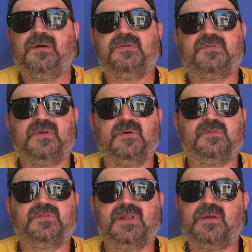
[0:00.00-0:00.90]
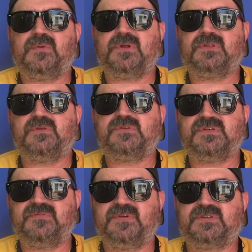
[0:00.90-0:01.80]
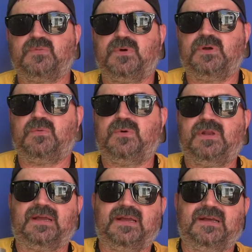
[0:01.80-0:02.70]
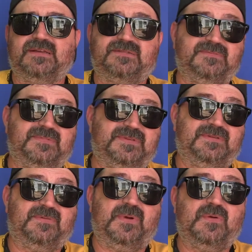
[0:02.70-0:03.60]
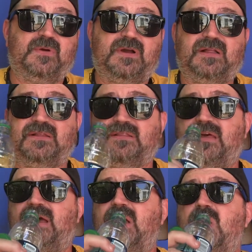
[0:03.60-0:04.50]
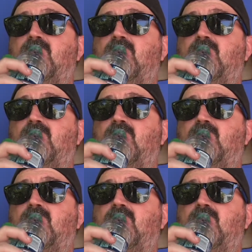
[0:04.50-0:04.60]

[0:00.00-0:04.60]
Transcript: So today we're going to do Civics 101 I guess. So we will call it that.